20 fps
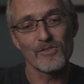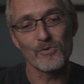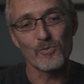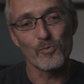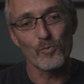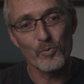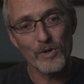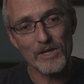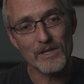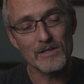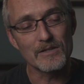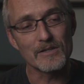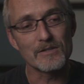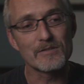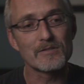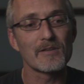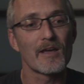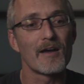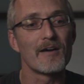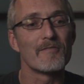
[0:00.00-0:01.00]
the
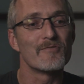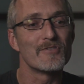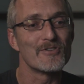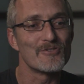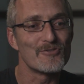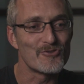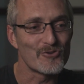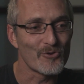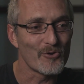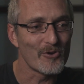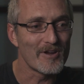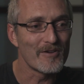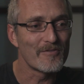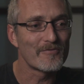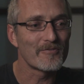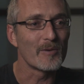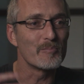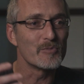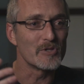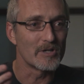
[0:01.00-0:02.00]
witness of the joy
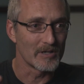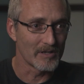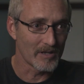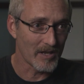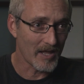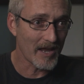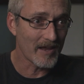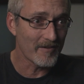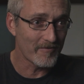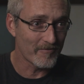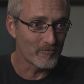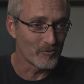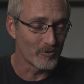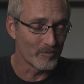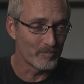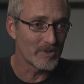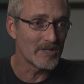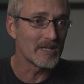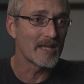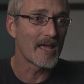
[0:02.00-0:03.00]
from your life will
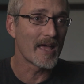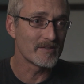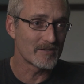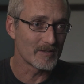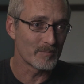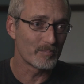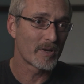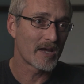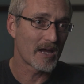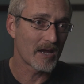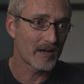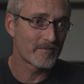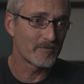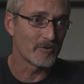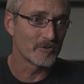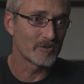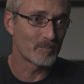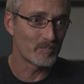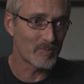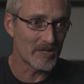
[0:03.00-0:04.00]
be as
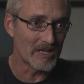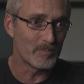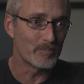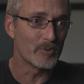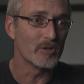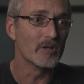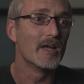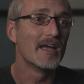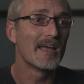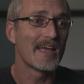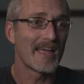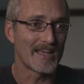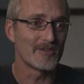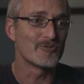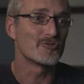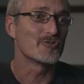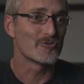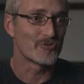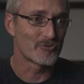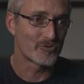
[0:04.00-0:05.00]
impactful to people
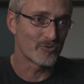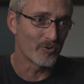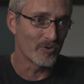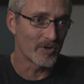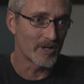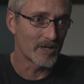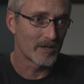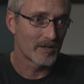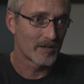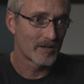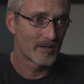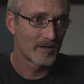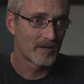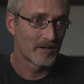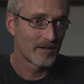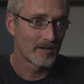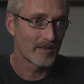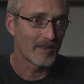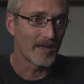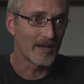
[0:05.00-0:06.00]
as your story
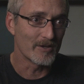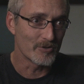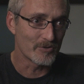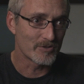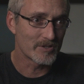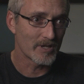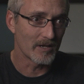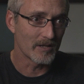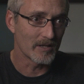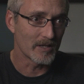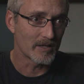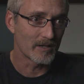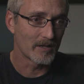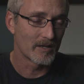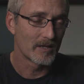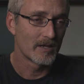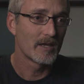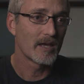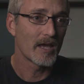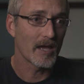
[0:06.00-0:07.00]
that you're telling.
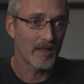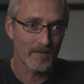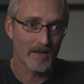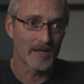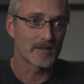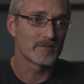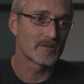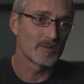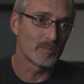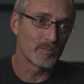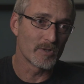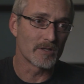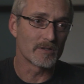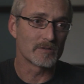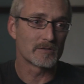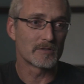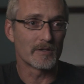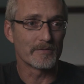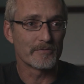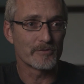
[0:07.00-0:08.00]
And that's the
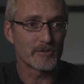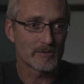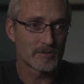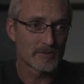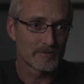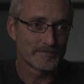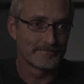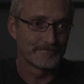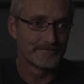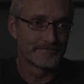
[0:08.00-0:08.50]
biggest difference.